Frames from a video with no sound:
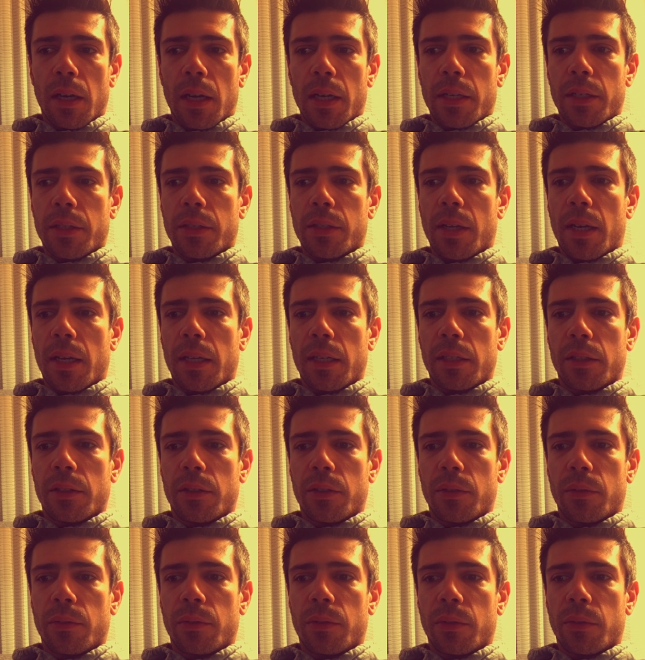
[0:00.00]
I decided
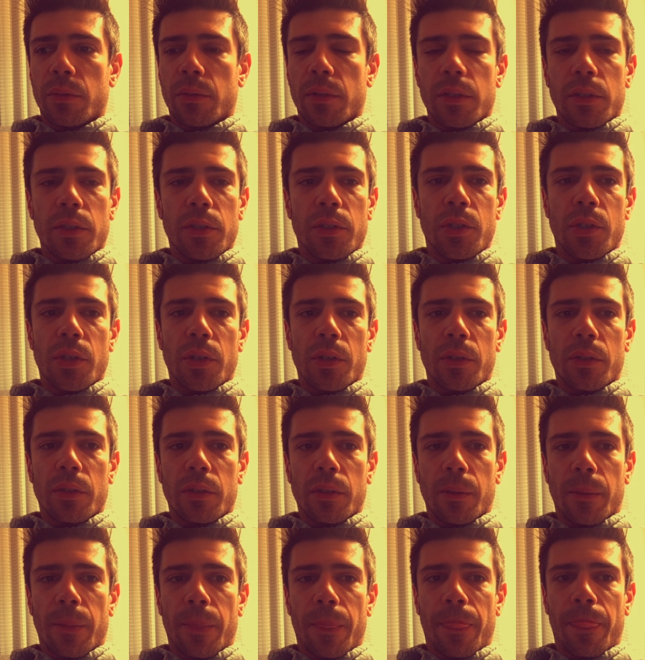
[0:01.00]
to do this
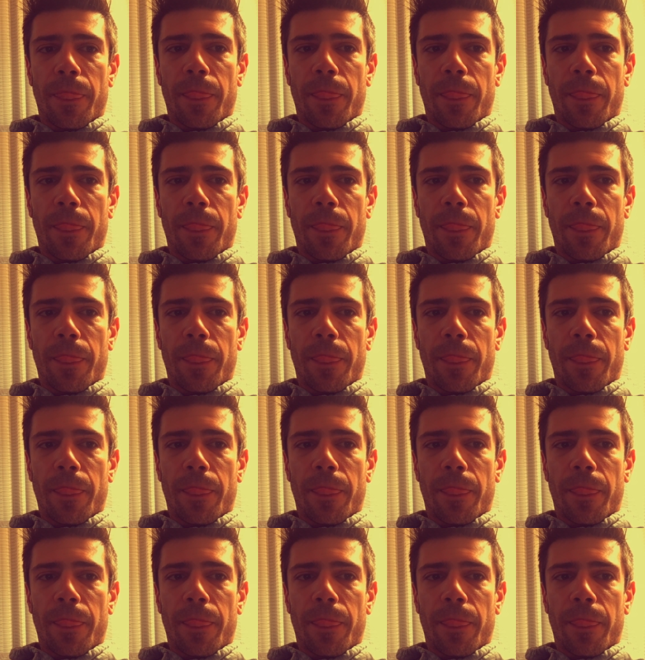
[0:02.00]
journal